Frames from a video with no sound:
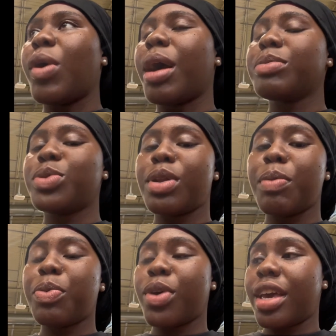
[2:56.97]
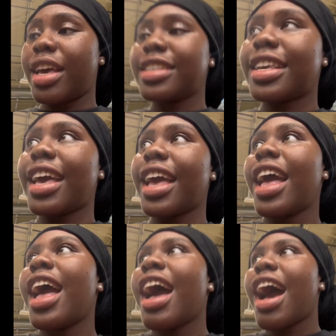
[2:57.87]
walk up to an employee and say,
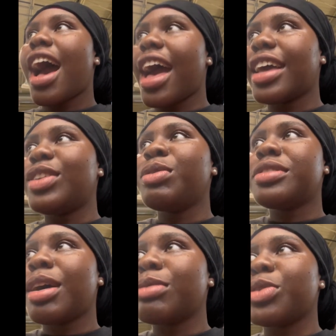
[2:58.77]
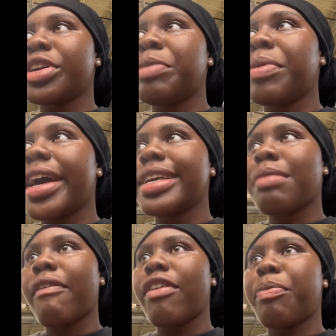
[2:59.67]
Hi, do you sell turkey butt? Is
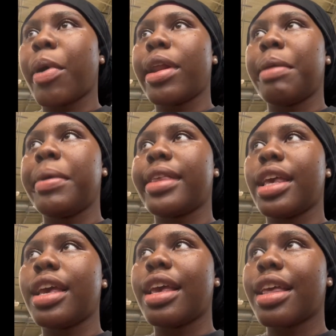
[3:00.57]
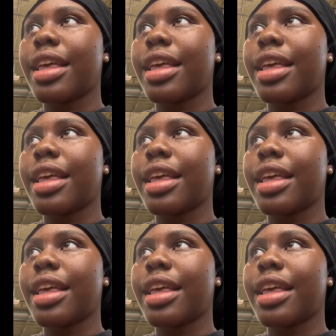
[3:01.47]
my favorite part of the meat to eat.